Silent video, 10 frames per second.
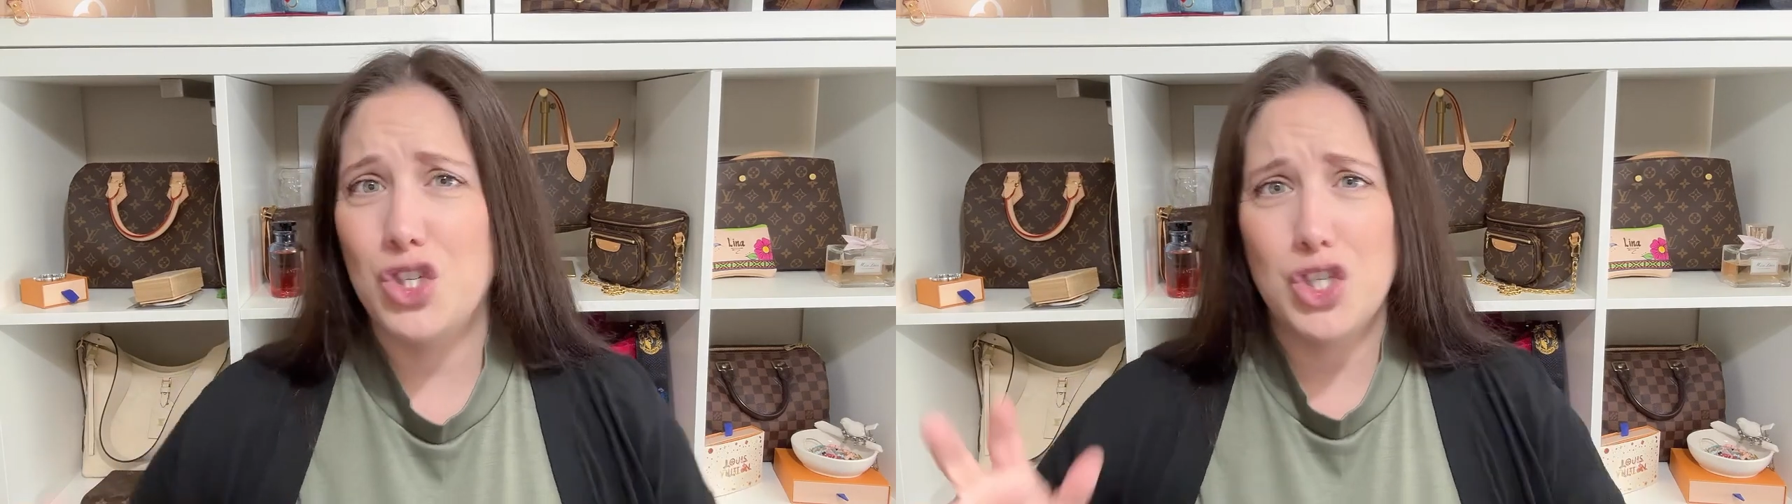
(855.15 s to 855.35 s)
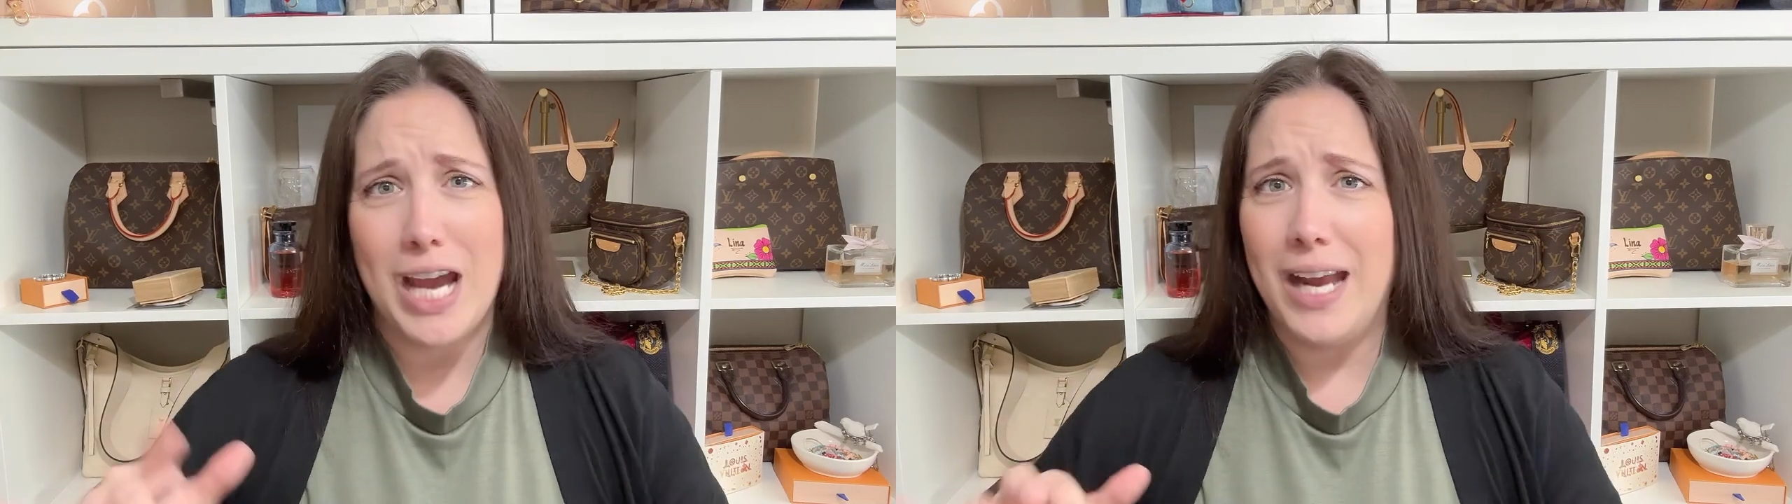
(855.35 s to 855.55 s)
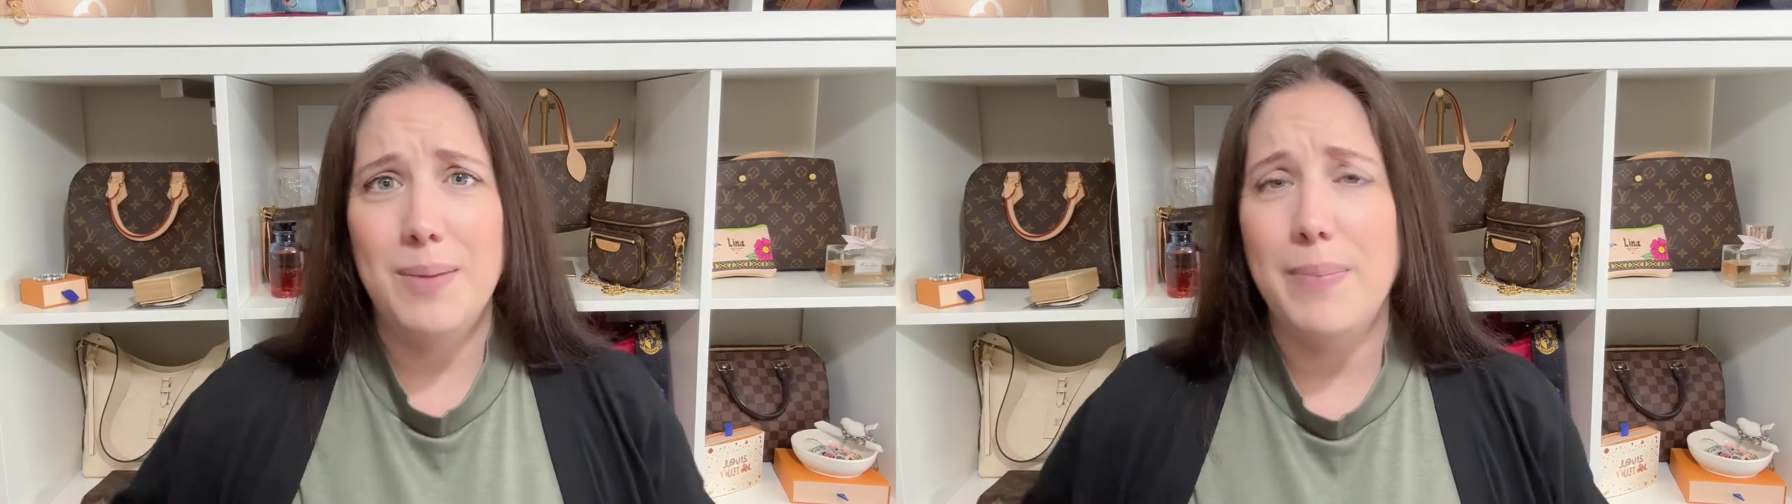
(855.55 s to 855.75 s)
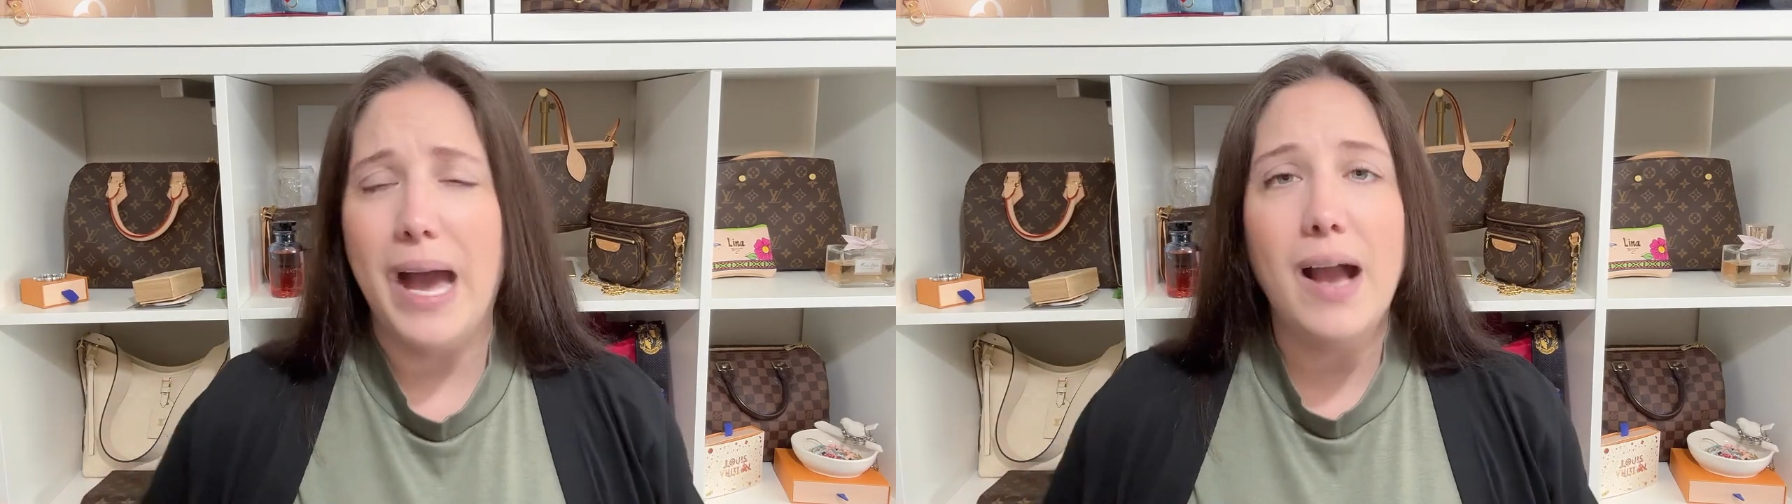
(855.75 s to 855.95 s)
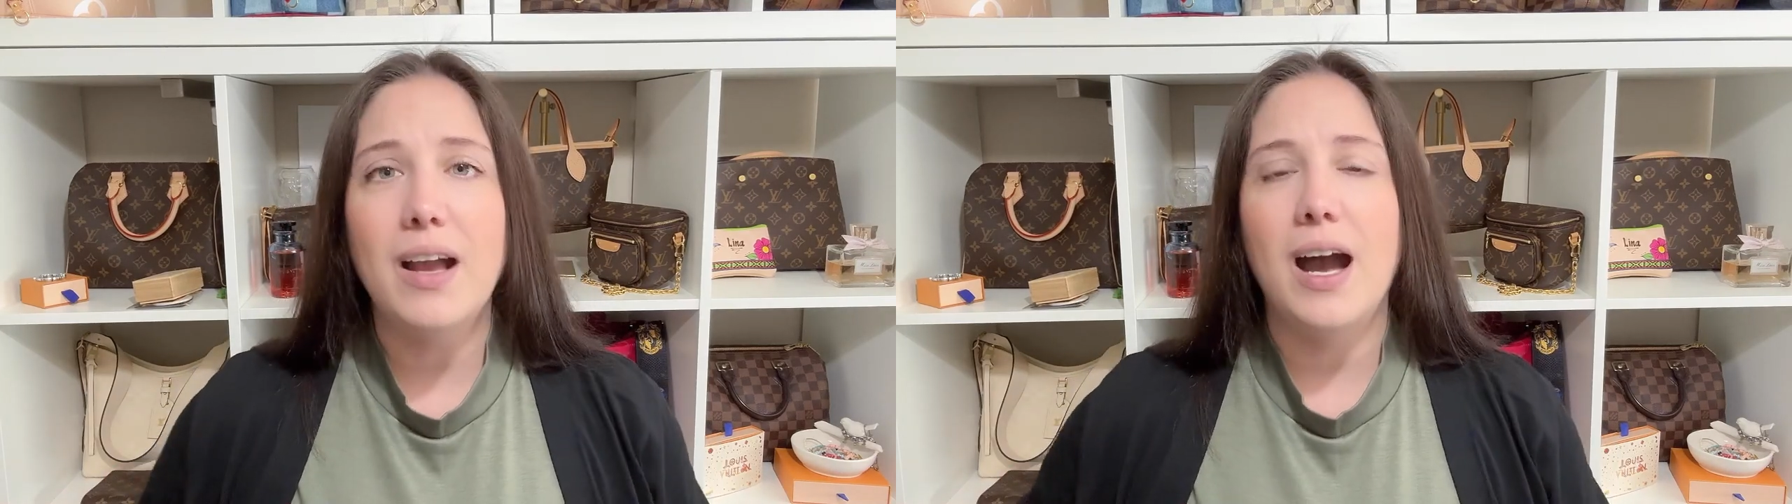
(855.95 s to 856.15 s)
chatting
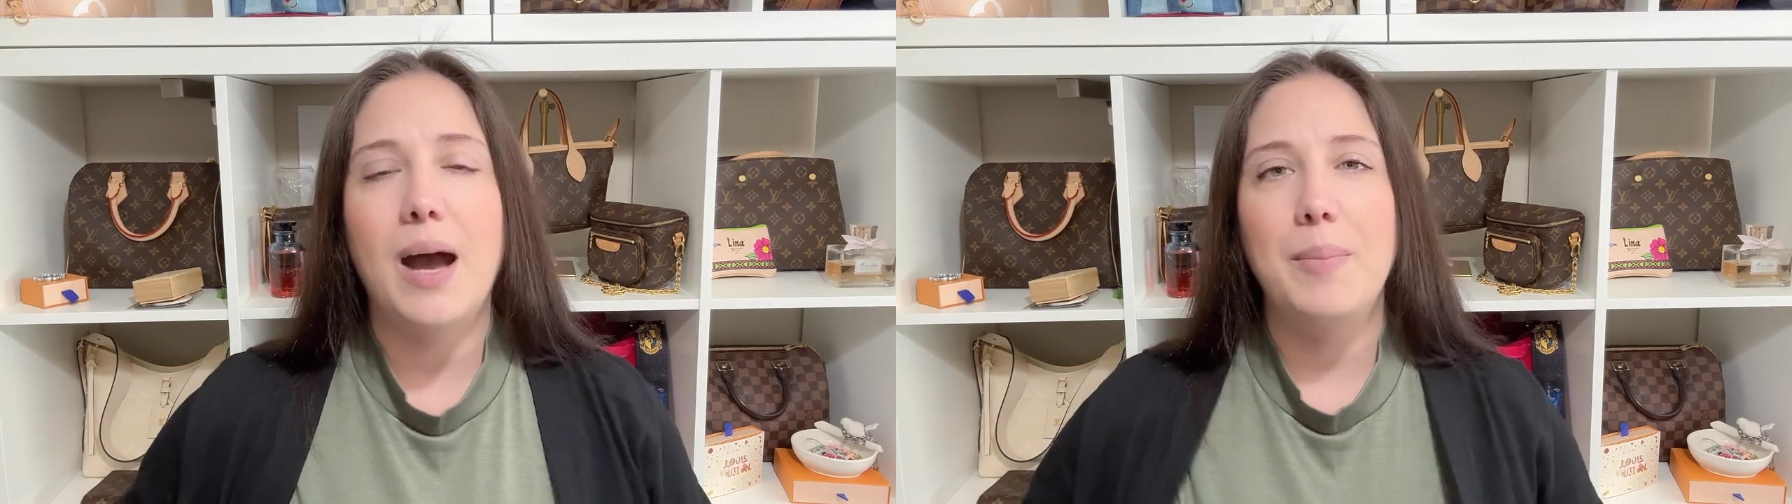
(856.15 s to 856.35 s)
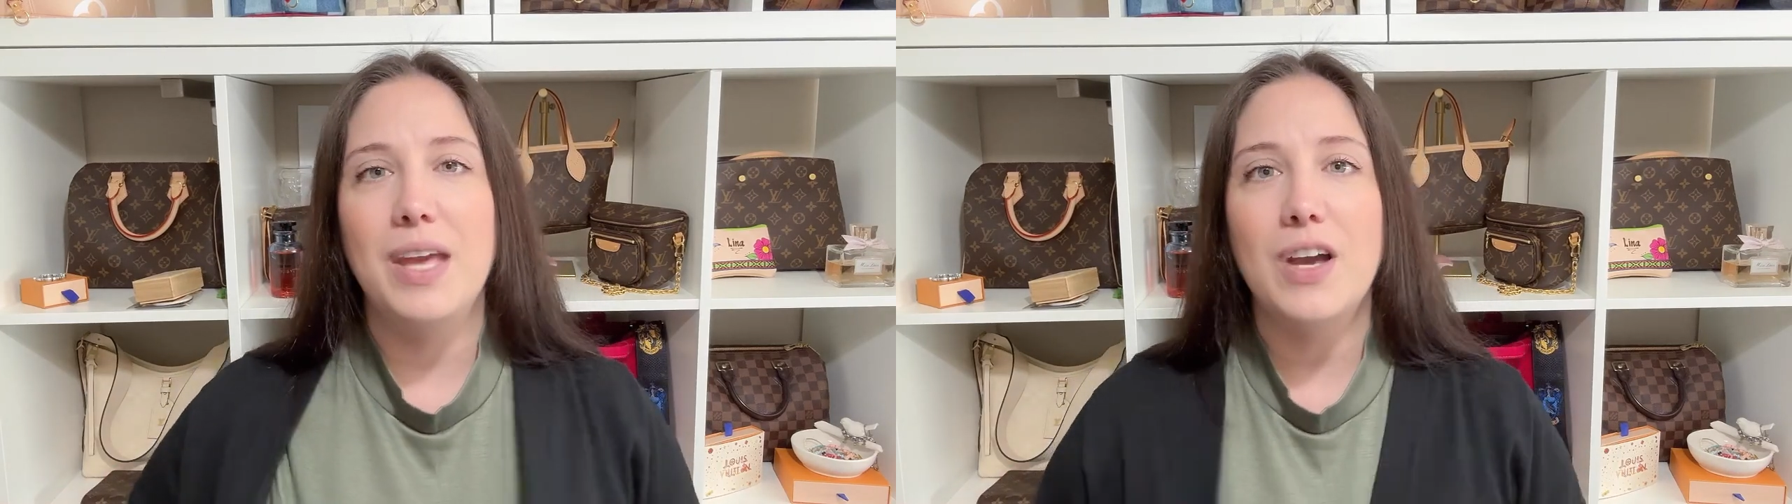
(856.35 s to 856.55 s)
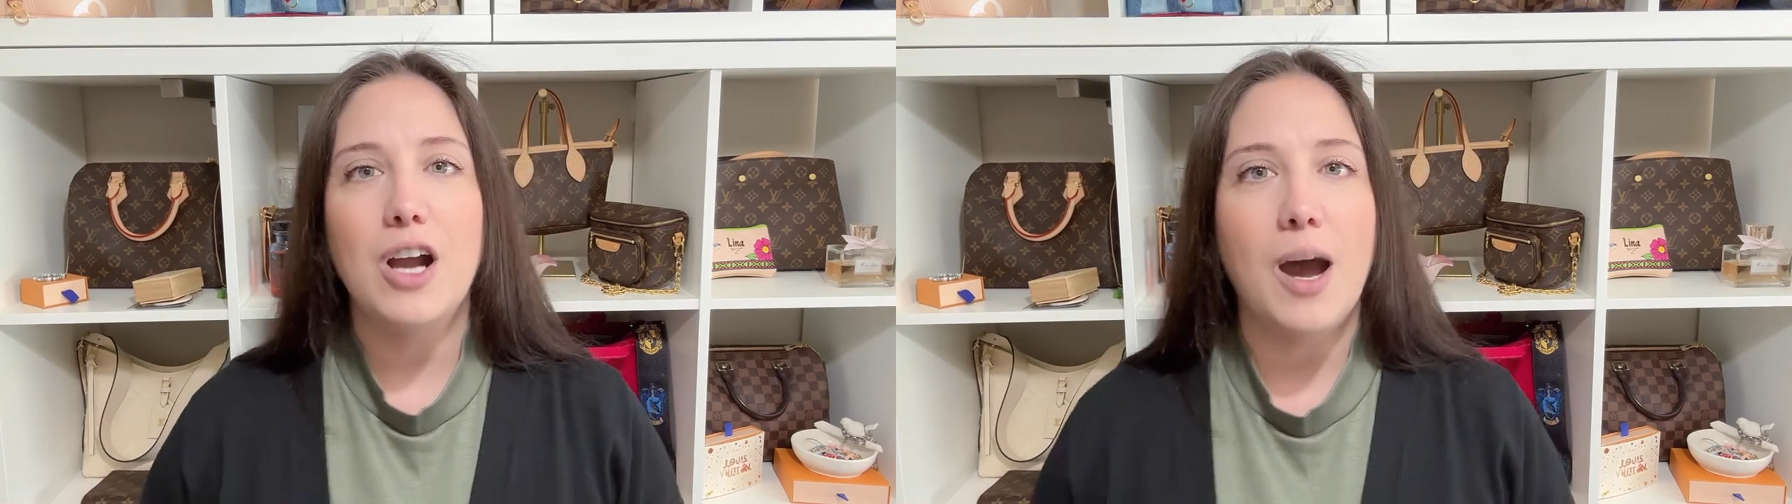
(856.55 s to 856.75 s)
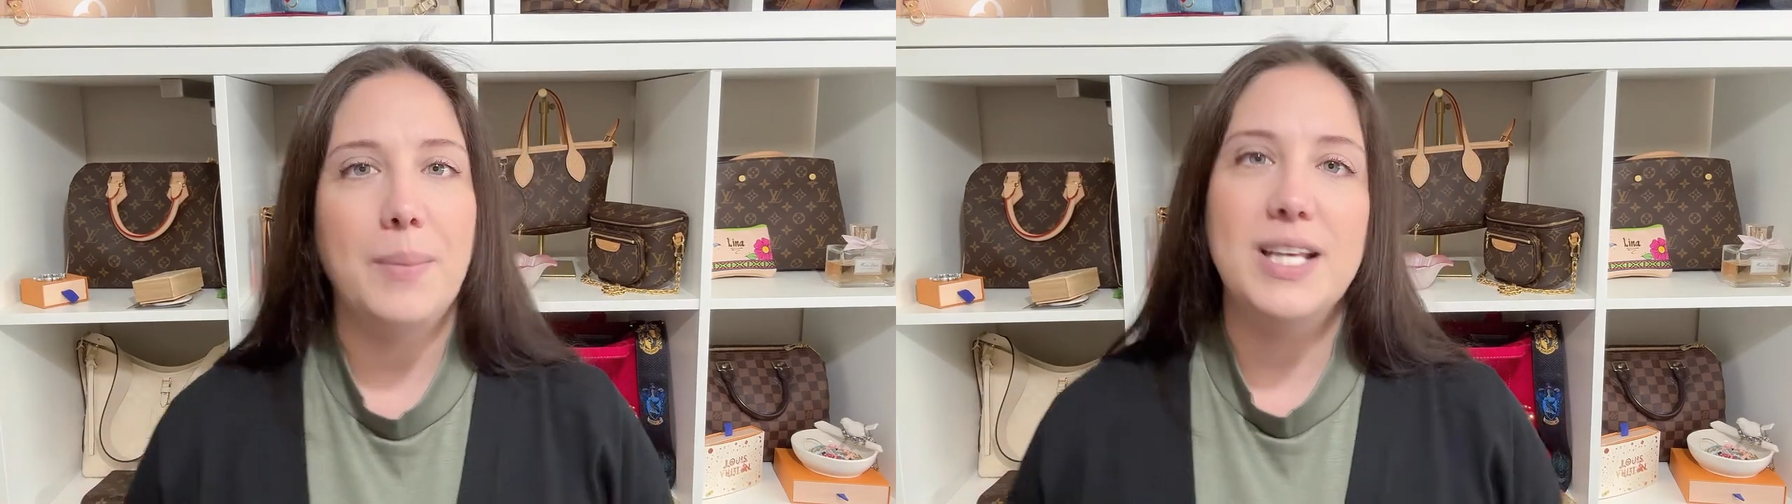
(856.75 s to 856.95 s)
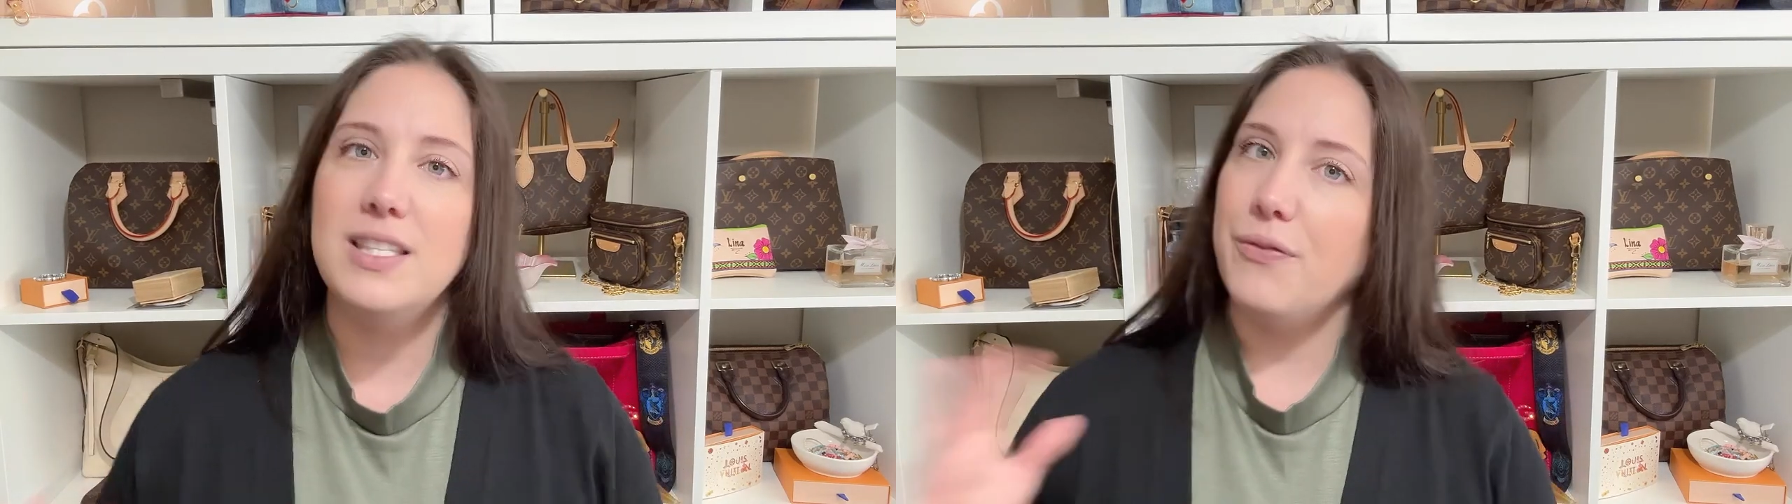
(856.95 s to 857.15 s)
back um, in the comments.